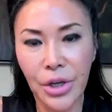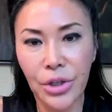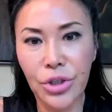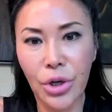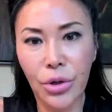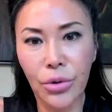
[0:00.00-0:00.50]

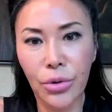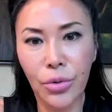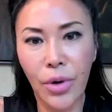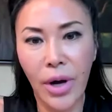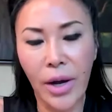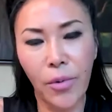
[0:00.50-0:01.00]

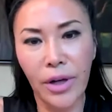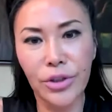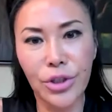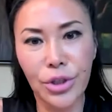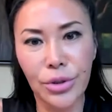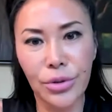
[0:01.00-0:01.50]
So I
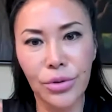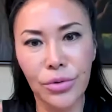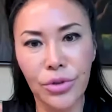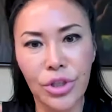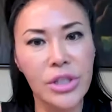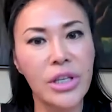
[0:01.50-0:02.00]
want
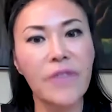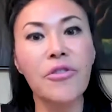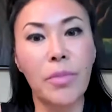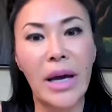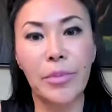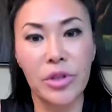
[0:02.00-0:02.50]
to just give
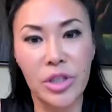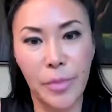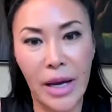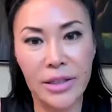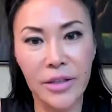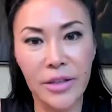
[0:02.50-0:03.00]
you my
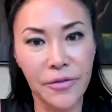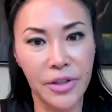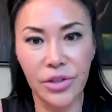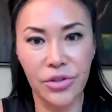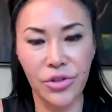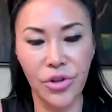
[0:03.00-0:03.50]
perspective.
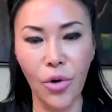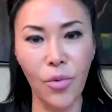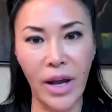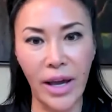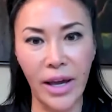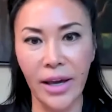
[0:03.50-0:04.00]
This is no
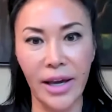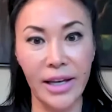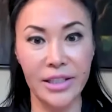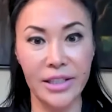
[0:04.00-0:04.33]
way a